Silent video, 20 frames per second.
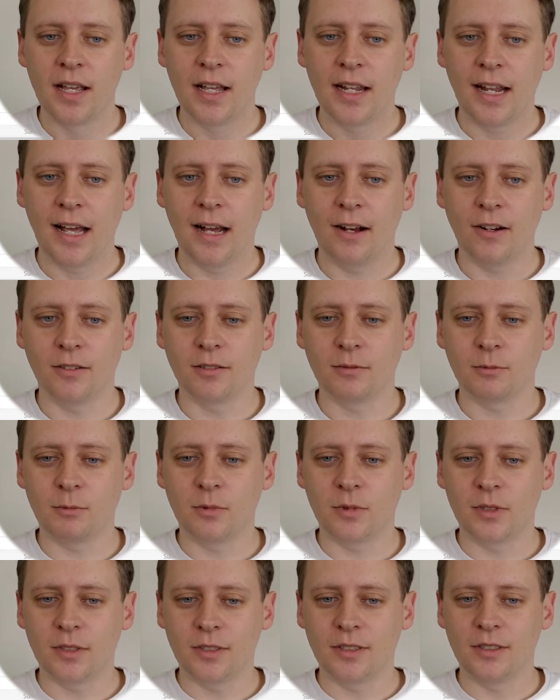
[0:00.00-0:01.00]
Now,
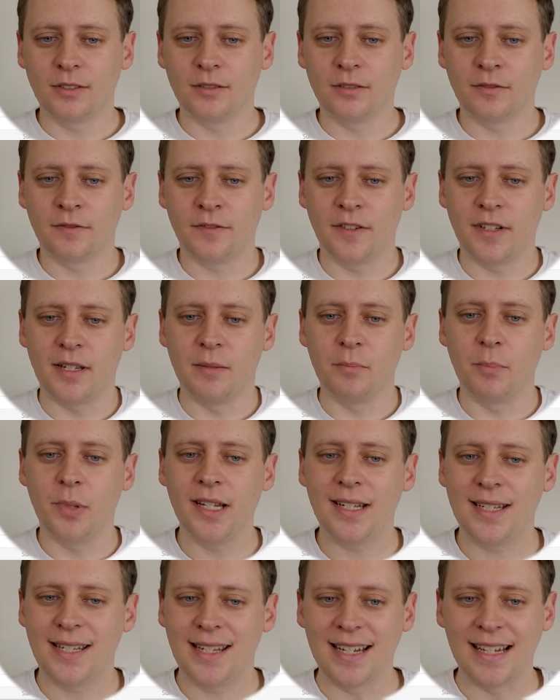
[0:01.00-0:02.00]
for
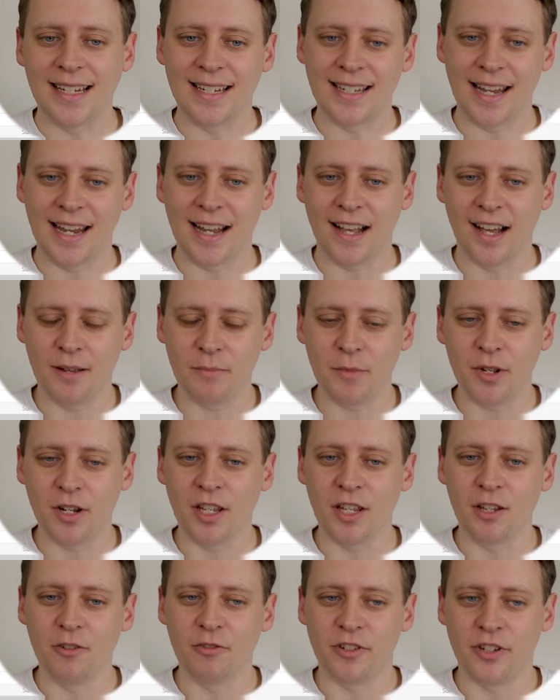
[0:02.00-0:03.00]
simplicity's sake, I'm going to
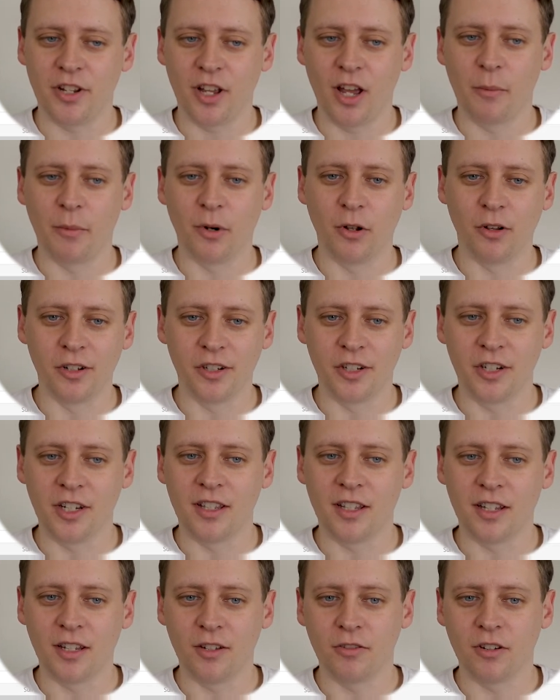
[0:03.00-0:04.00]
use terminology
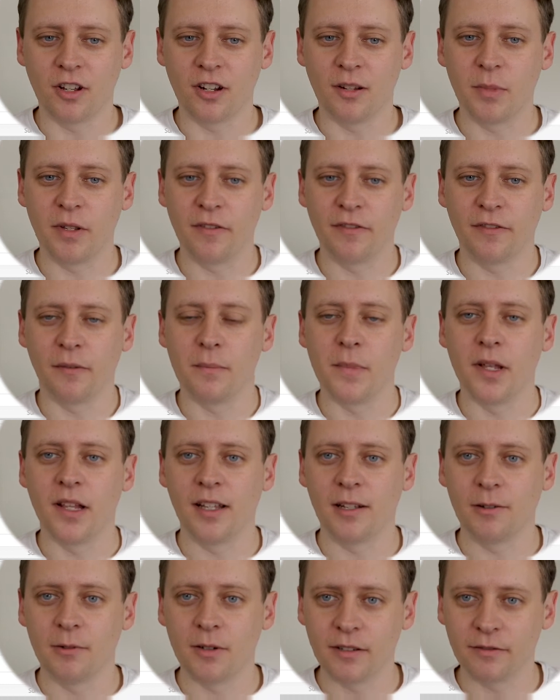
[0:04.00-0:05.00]
that you're going to be
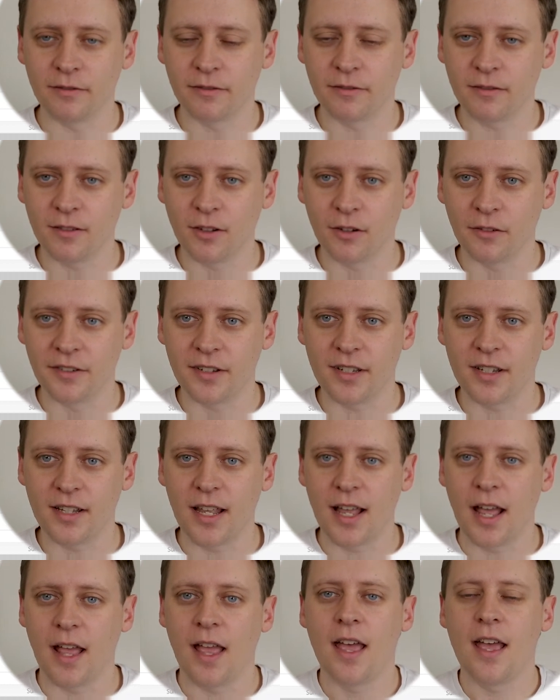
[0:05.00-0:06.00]
familiar with.
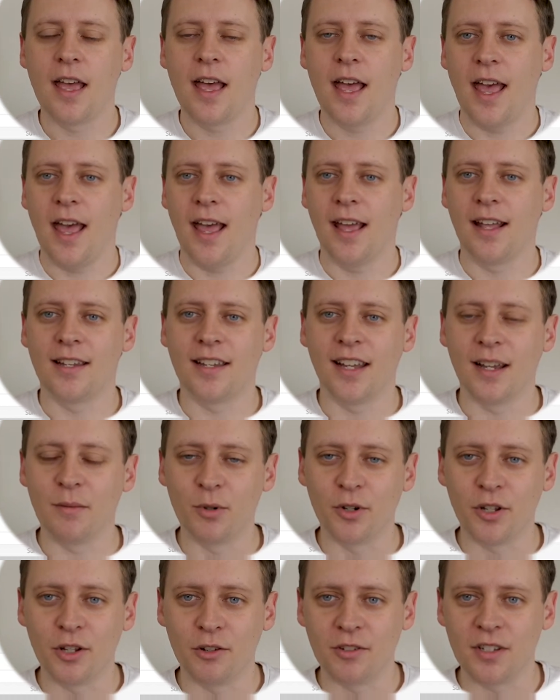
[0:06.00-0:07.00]
Obviously,
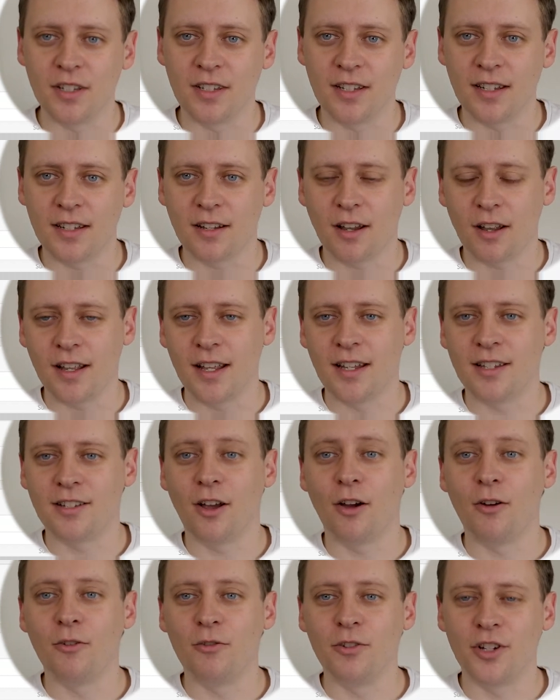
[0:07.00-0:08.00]
Airtable uses its
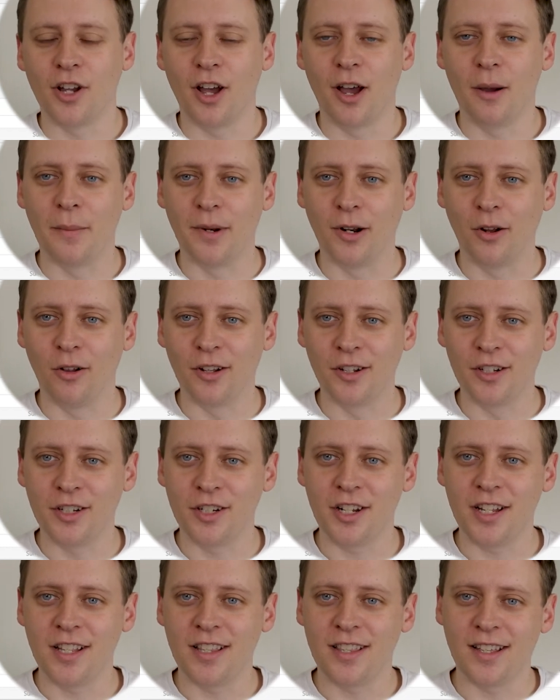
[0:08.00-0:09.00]
own
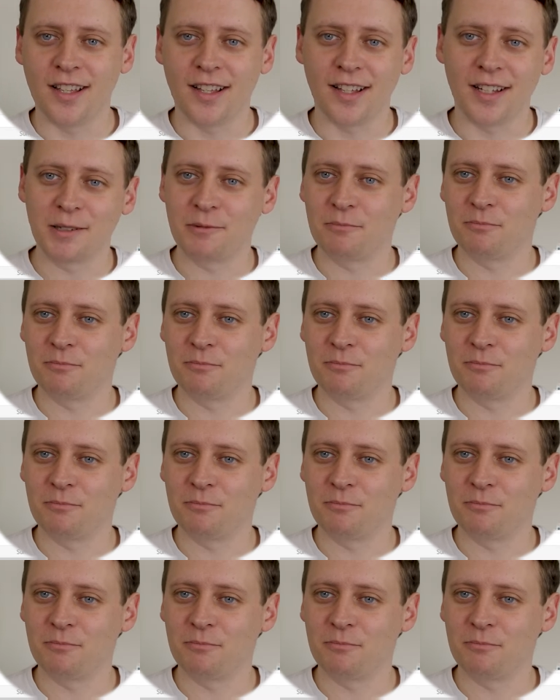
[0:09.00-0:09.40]
terminology that